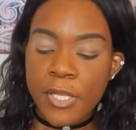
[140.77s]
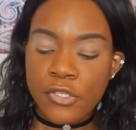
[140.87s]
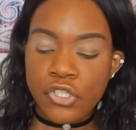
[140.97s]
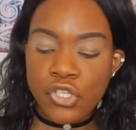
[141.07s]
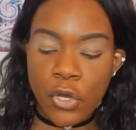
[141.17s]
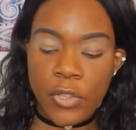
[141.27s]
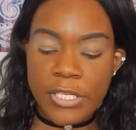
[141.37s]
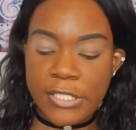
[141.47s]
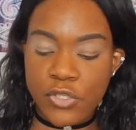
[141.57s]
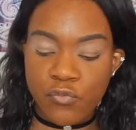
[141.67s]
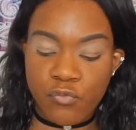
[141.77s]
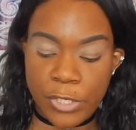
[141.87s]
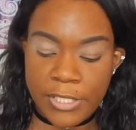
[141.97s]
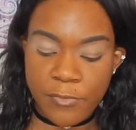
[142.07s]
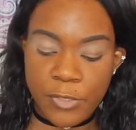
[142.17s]
So this is
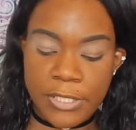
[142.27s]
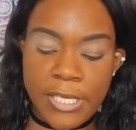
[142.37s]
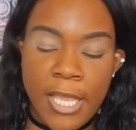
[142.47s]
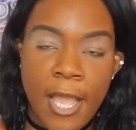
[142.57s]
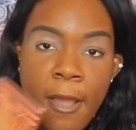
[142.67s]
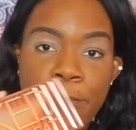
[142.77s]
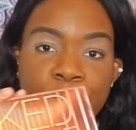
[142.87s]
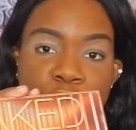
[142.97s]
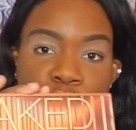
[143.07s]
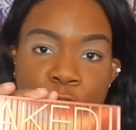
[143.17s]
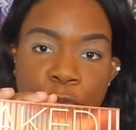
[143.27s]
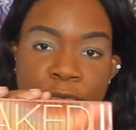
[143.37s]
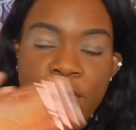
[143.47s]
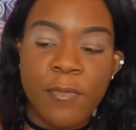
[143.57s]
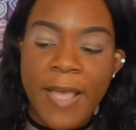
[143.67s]
really
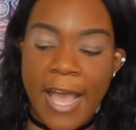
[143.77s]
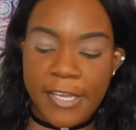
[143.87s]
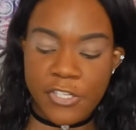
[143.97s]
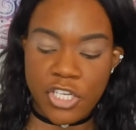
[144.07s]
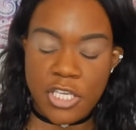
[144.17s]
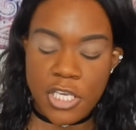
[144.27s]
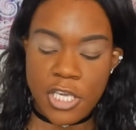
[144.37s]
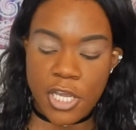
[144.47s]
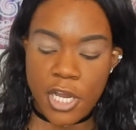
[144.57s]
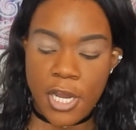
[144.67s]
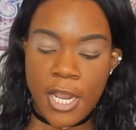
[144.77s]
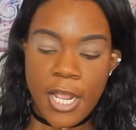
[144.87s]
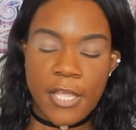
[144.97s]
beautiful packaging here.